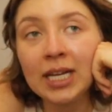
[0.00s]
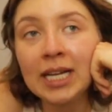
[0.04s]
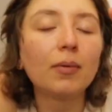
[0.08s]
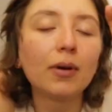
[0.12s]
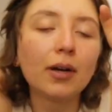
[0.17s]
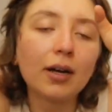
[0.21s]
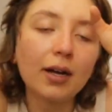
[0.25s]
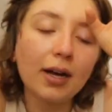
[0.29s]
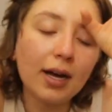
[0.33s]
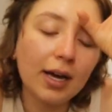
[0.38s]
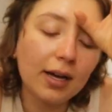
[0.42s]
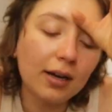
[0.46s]

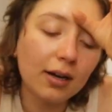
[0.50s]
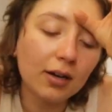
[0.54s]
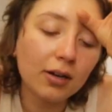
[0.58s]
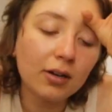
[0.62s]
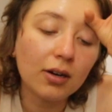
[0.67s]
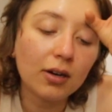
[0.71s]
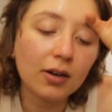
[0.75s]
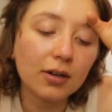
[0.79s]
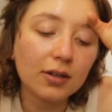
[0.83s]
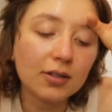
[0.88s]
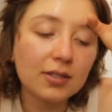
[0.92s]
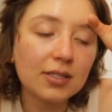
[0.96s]
But I got
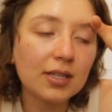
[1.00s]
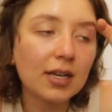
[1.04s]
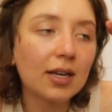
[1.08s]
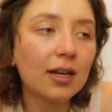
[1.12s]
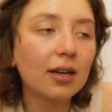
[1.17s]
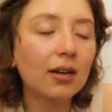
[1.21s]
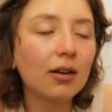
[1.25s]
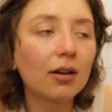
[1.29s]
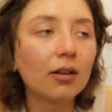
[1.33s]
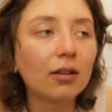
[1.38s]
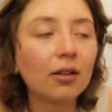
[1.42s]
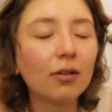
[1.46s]
car
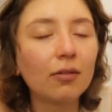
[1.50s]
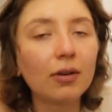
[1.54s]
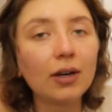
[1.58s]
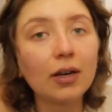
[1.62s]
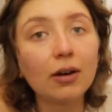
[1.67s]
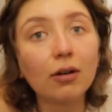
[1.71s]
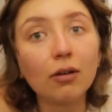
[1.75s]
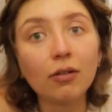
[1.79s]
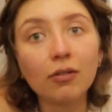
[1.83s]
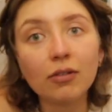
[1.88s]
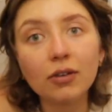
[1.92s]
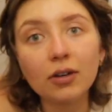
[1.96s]
sick on the way
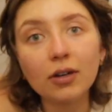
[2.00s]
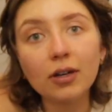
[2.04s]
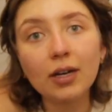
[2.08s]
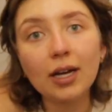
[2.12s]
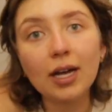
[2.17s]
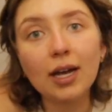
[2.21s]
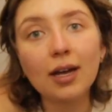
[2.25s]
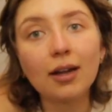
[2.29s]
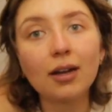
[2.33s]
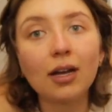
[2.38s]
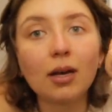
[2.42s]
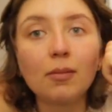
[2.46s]
over
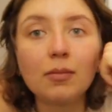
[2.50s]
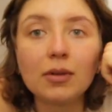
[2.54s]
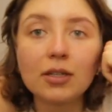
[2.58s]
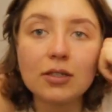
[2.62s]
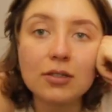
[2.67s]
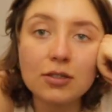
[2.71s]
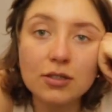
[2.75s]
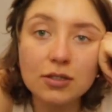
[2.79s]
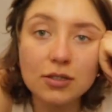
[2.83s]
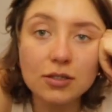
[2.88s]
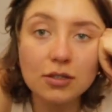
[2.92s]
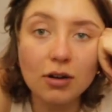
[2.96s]
and I'm
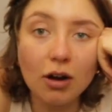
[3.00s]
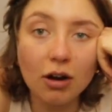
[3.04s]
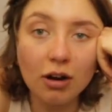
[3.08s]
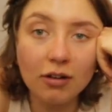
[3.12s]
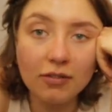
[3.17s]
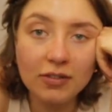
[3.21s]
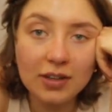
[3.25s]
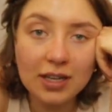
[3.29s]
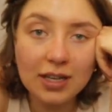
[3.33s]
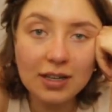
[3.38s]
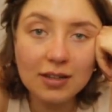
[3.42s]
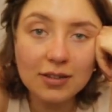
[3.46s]

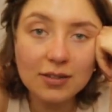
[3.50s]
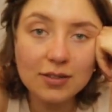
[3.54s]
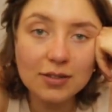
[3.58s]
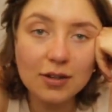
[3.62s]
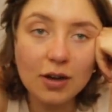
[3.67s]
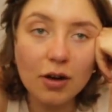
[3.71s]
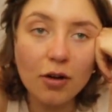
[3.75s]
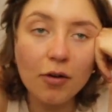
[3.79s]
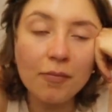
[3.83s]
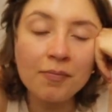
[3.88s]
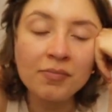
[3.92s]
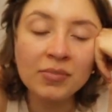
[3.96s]
starving,
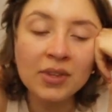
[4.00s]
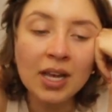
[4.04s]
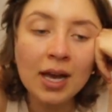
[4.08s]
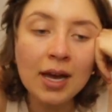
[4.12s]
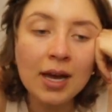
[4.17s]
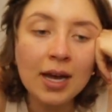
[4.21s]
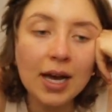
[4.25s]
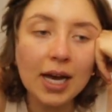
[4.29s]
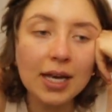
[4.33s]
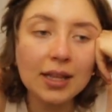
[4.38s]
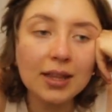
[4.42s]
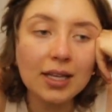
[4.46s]
so
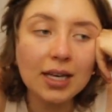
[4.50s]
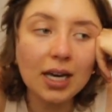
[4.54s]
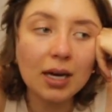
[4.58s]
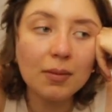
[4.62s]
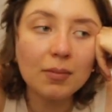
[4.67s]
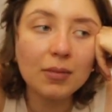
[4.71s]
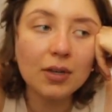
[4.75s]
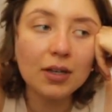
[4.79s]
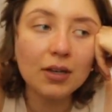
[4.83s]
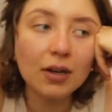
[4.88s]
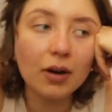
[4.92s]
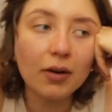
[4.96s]
I think I'm
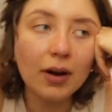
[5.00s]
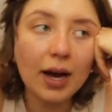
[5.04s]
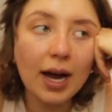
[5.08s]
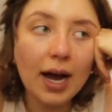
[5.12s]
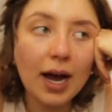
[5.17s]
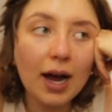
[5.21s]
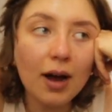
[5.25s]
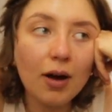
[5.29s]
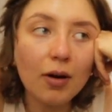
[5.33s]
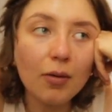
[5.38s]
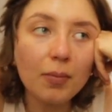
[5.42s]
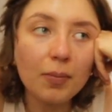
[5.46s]
gonna go
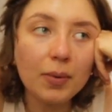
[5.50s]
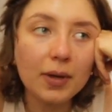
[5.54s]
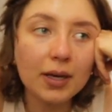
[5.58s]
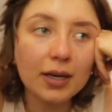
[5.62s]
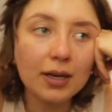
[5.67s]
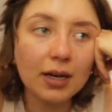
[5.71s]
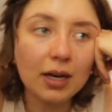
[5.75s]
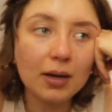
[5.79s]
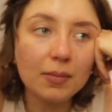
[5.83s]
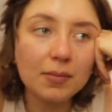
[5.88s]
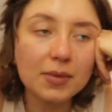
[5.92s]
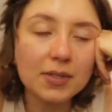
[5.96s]
out,
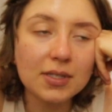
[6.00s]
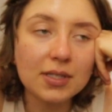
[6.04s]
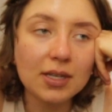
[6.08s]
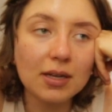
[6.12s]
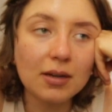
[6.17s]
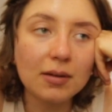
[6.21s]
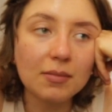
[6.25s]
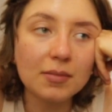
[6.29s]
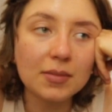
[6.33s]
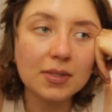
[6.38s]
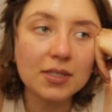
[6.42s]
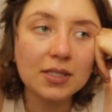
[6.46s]
pick up
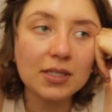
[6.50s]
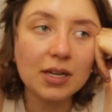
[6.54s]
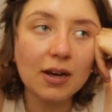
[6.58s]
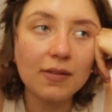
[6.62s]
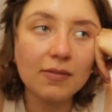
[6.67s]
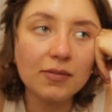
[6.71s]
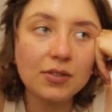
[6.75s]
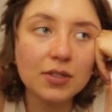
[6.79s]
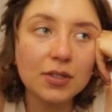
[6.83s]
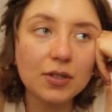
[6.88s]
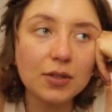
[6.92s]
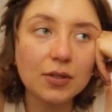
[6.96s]
some
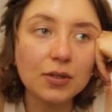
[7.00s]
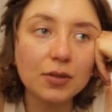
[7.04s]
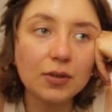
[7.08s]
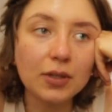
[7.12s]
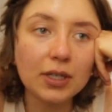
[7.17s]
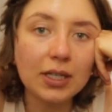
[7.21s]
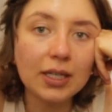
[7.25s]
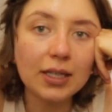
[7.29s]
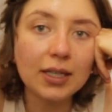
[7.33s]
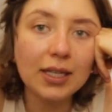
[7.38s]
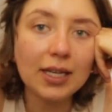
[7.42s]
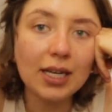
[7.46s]
stuff
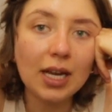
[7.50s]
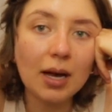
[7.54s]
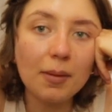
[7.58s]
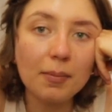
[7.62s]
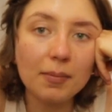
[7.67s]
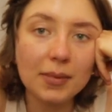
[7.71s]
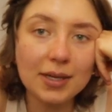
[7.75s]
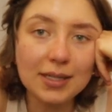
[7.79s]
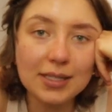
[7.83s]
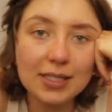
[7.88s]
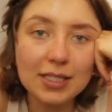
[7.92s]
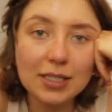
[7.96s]
to clean
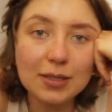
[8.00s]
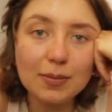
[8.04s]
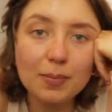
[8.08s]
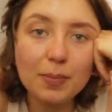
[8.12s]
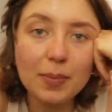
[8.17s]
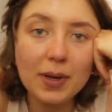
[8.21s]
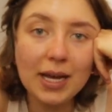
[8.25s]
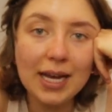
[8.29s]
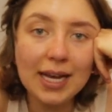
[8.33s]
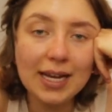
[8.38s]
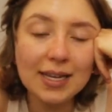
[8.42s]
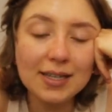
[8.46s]
up my
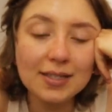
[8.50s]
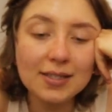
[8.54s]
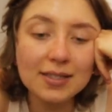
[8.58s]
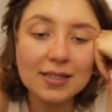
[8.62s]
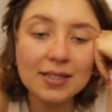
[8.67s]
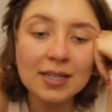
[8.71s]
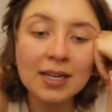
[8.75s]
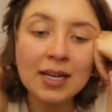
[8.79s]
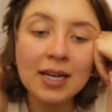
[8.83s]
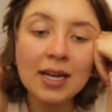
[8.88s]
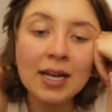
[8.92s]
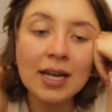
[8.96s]

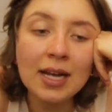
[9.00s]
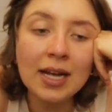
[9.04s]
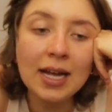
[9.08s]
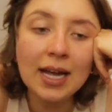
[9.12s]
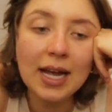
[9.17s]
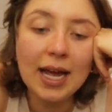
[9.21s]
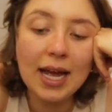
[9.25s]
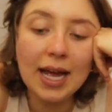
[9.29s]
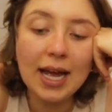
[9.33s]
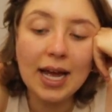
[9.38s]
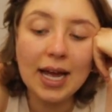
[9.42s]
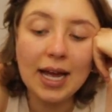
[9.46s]
space
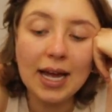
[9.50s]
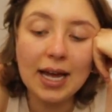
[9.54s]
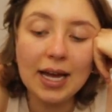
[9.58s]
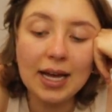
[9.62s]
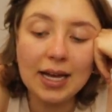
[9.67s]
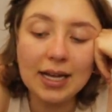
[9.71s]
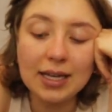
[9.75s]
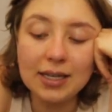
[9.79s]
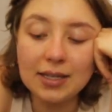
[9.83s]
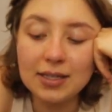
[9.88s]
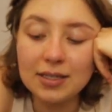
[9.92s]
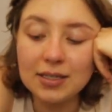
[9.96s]

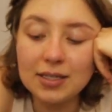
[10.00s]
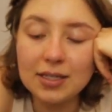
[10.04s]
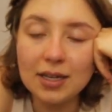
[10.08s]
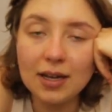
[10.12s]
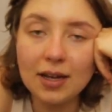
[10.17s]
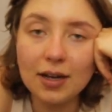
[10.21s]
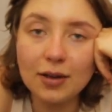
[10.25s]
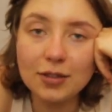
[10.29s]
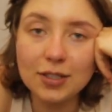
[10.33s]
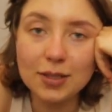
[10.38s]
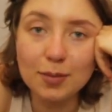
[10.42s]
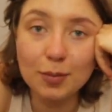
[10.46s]
and
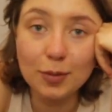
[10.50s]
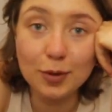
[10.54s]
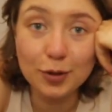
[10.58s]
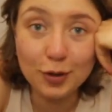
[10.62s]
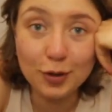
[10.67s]
some